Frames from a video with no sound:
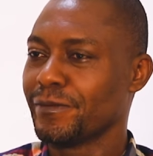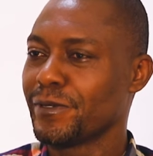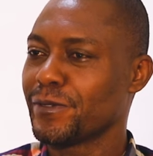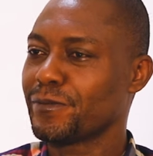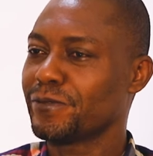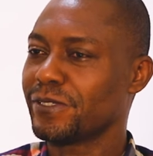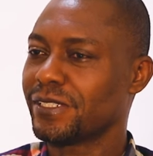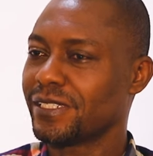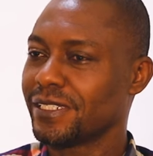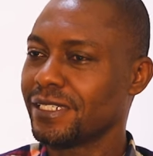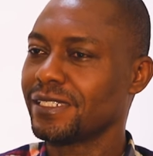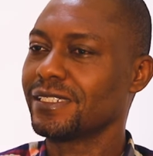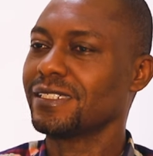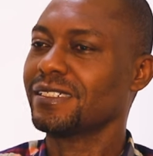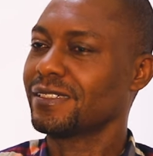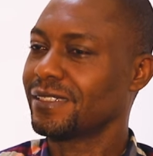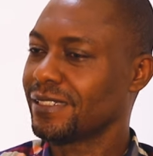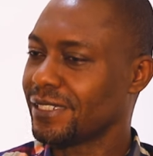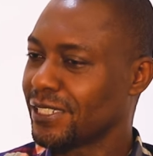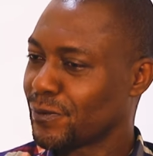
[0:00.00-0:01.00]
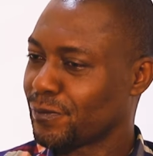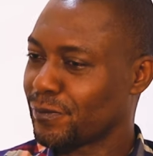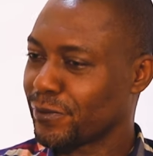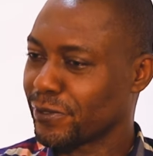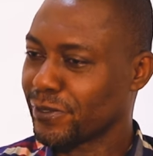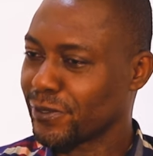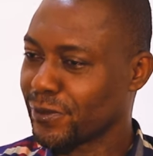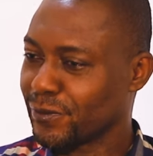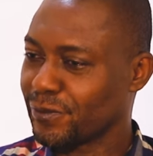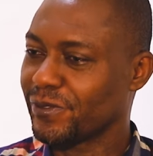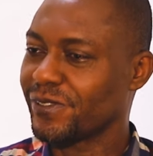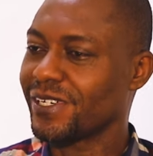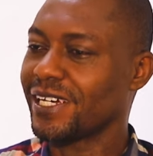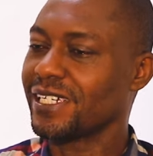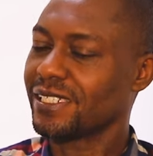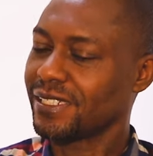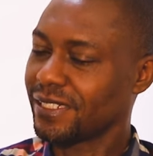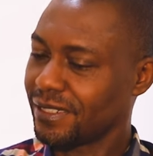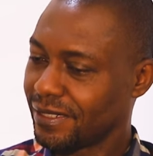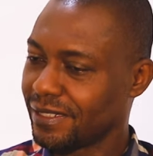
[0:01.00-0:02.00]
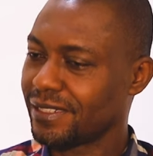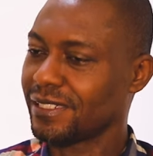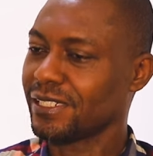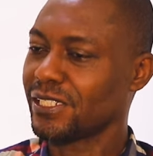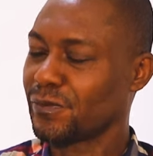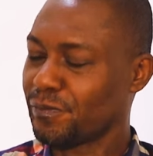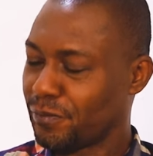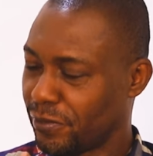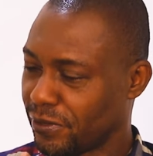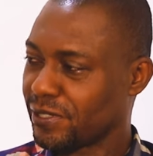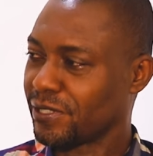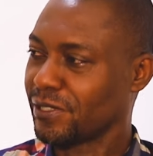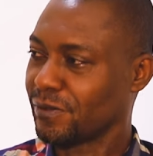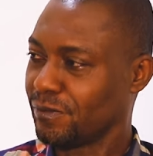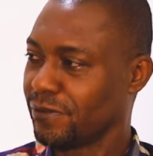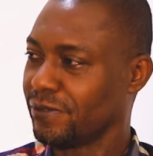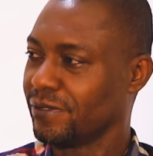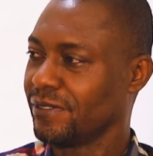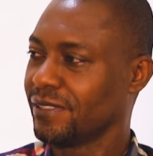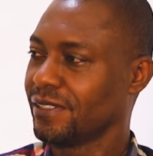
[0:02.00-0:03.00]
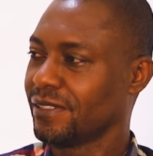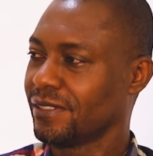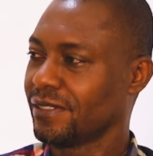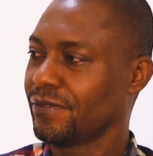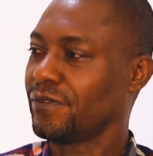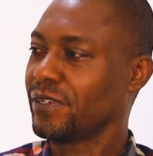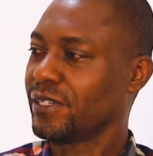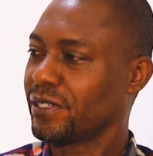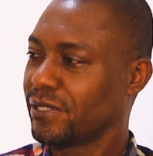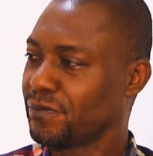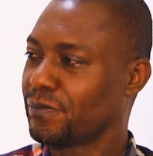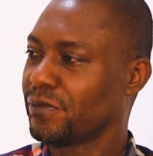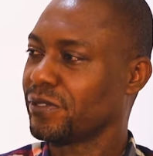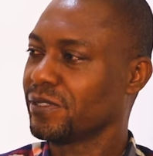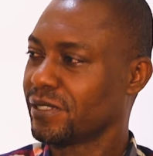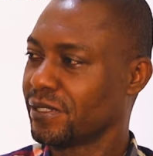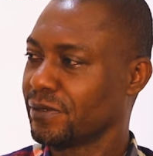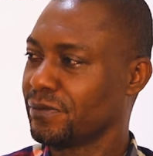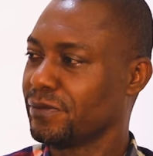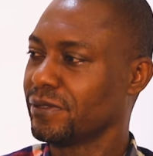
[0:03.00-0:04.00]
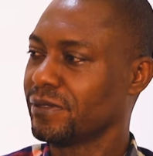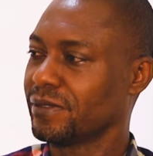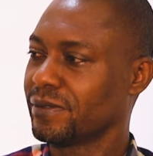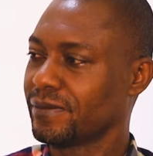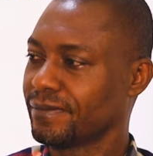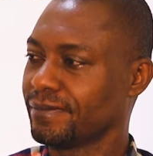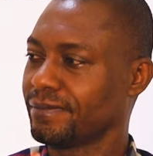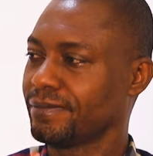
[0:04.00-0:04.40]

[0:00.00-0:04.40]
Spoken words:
People say, is this possible? I said, this is possible, very possible.